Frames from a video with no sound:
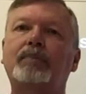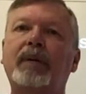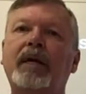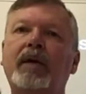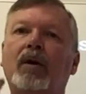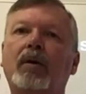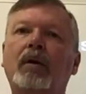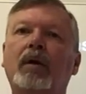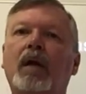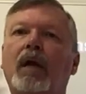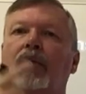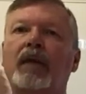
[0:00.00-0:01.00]
bigger,
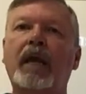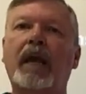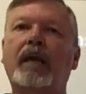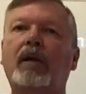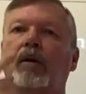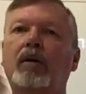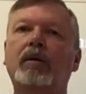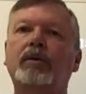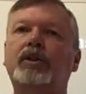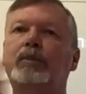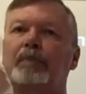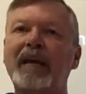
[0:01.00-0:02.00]
the angular
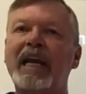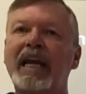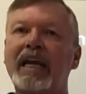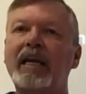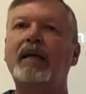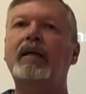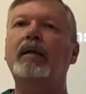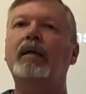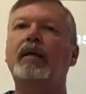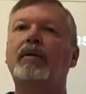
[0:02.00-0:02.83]
speed,